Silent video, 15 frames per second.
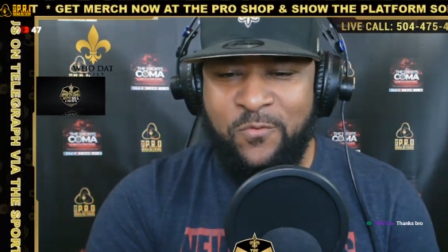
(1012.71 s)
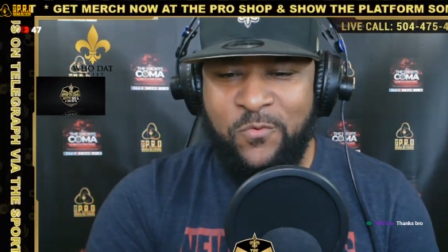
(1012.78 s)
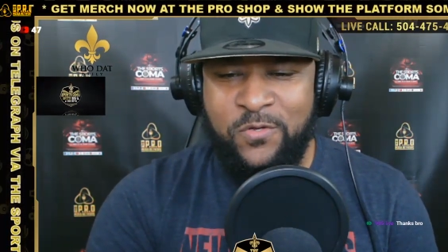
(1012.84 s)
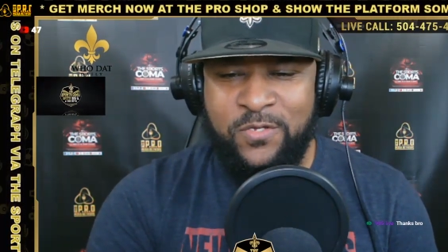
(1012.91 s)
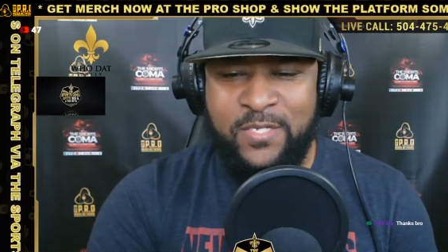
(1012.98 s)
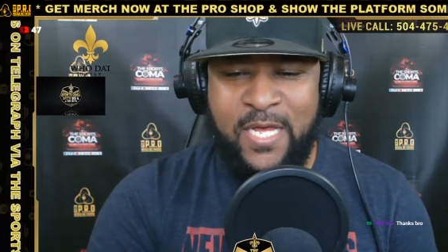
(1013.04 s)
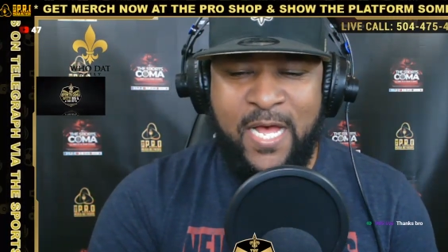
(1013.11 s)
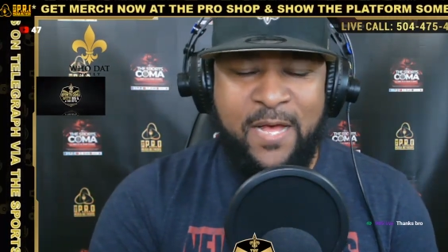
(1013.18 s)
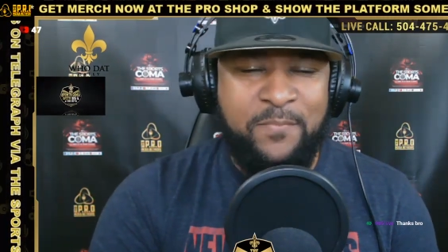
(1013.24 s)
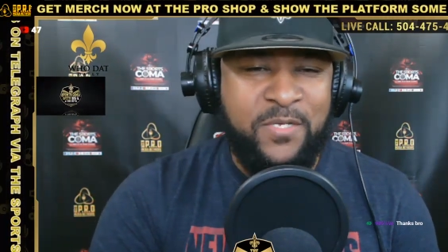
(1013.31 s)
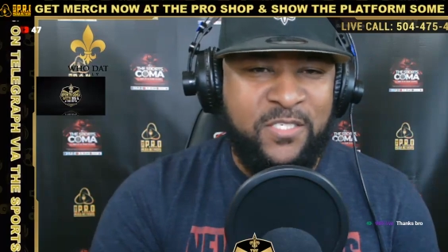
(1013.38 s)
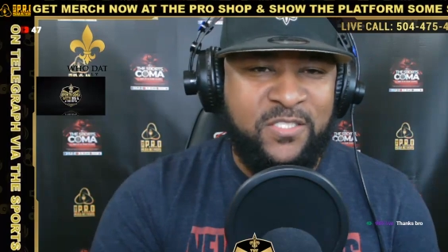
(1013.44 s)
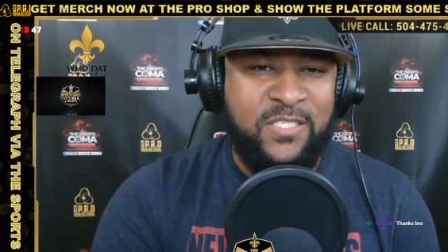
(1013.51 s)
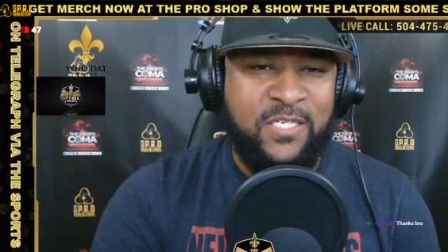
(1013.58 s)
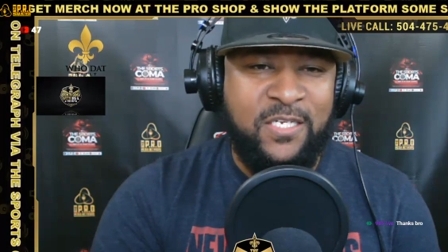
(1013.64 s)
Well, I'm
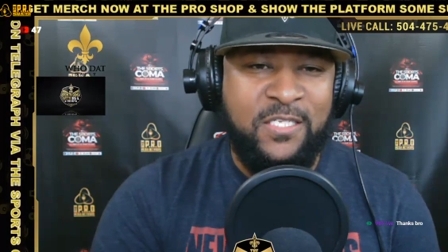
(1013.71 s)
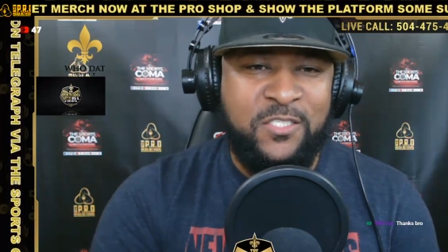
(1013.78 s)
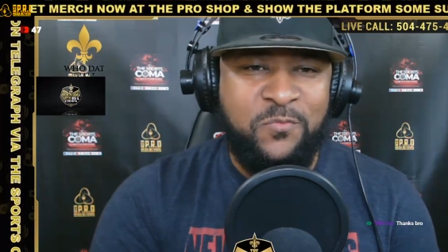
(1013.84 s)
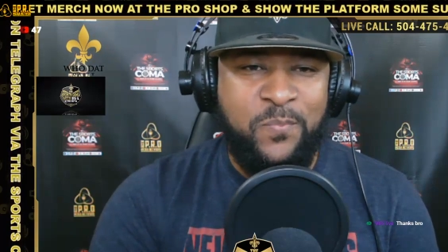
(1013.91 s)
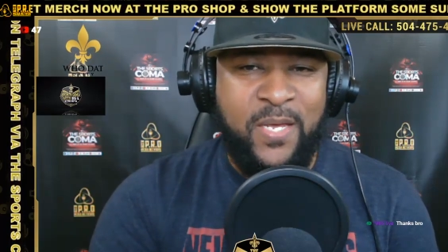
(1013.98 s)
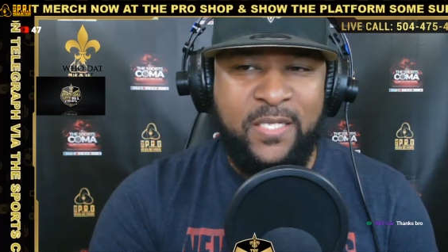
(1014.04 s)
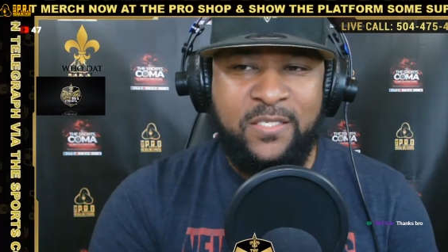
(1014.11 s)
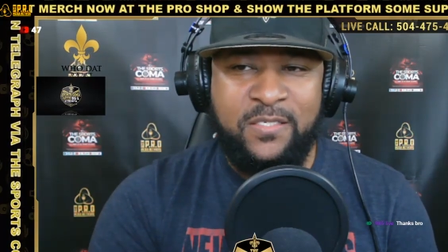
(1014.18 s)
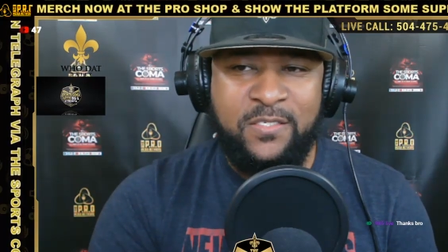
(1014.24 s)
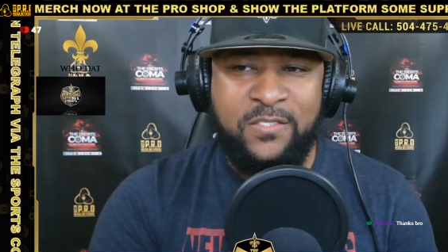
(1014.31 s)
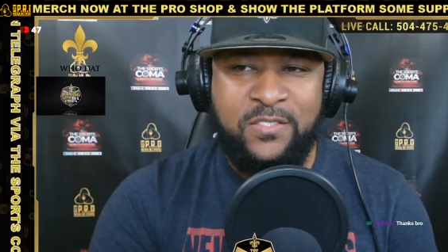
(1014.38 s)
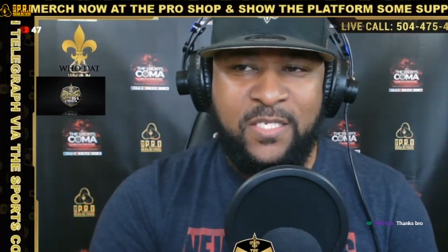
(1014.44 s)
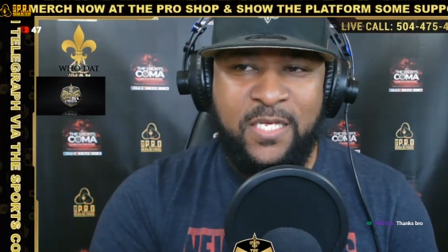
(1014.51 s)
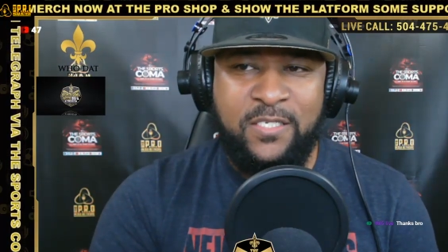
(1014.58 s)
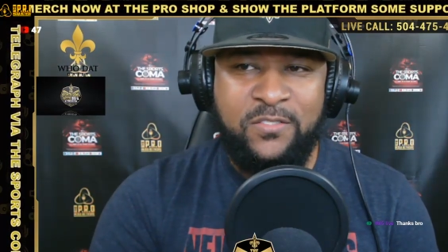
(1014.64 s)
still expecting the
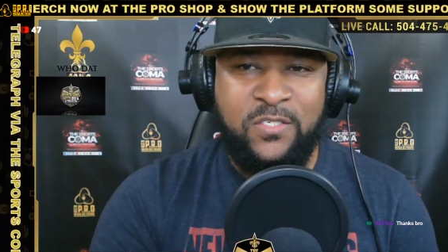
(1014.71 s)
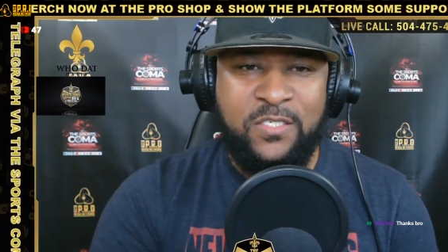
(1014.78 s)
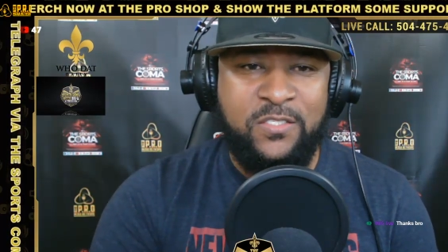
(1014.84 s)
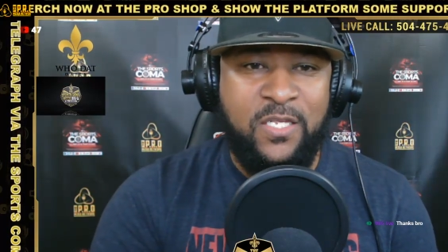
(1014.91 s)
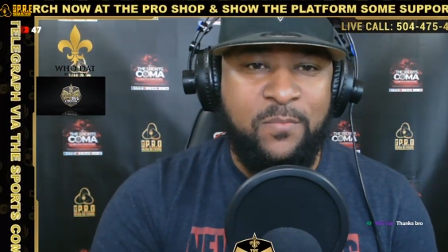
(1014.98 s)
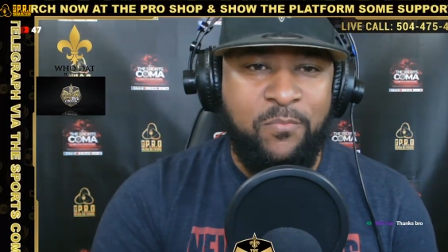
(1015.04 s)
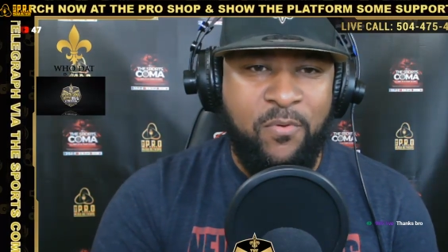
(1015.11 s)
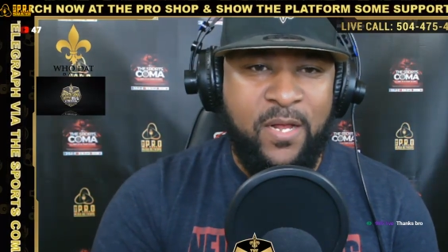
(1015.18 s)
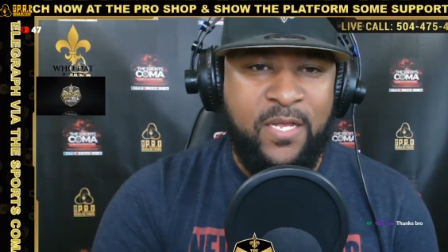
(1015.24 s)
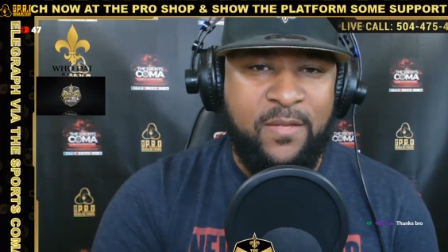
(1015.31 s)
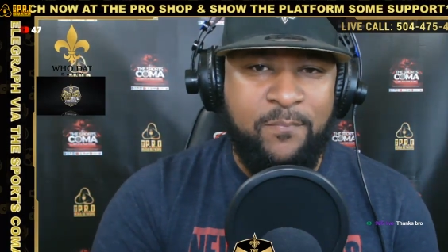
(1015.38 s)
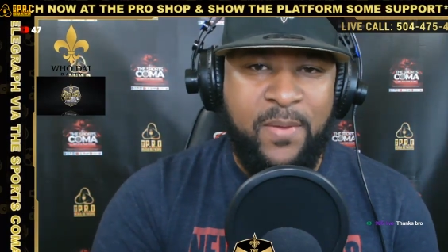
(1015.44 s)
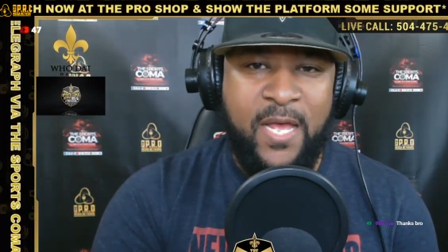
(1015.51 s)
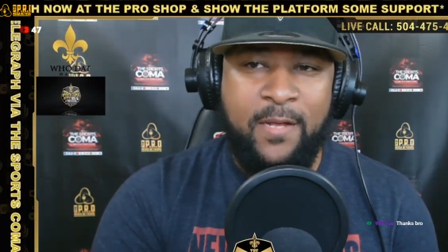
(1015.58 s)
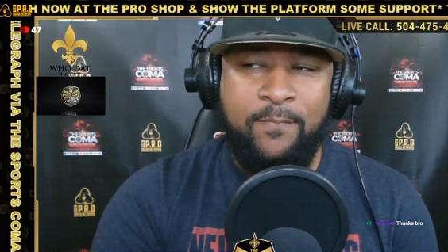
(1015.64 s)
Saints as they bringing
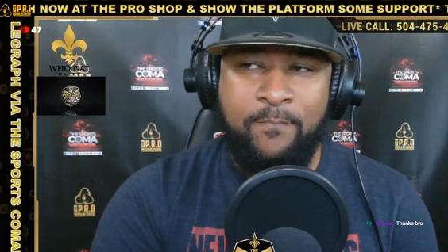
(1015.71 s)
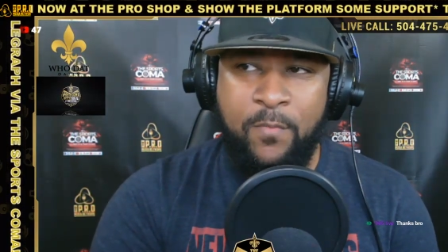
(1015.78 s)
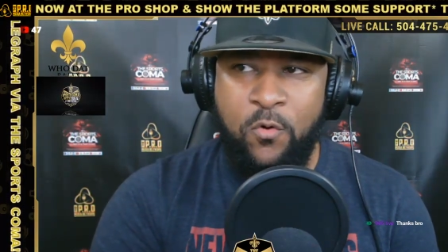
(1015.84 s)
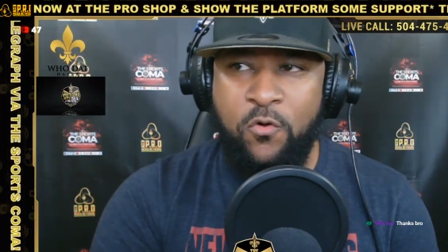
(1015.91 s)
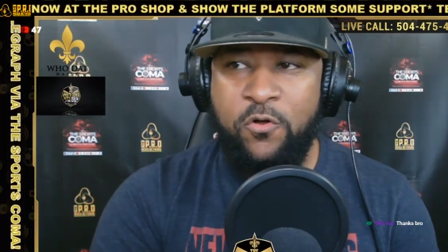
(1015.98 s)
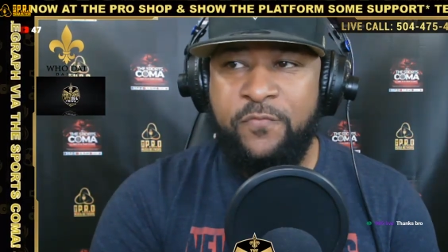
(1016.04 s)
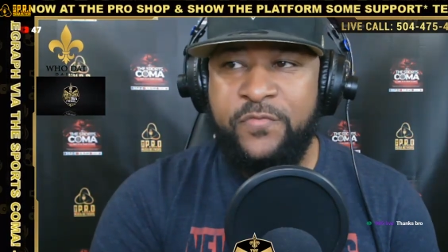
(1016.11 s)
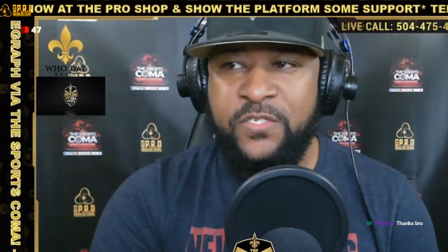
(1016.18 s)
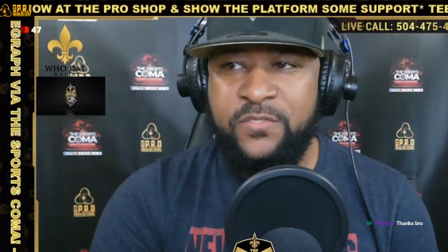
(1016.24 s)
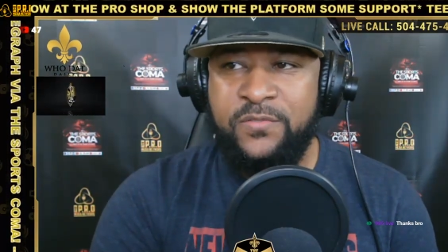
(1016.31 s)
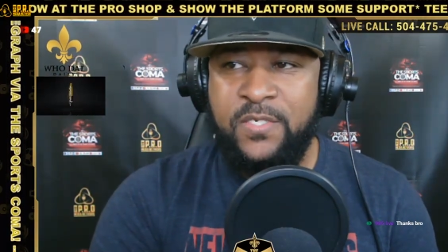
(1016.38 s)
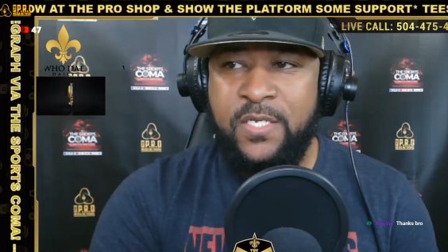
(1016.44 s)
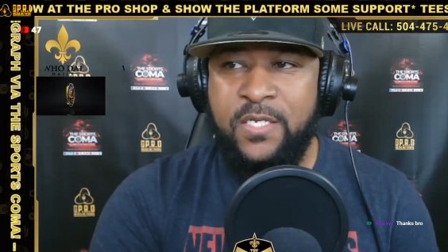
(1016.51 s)
back more of the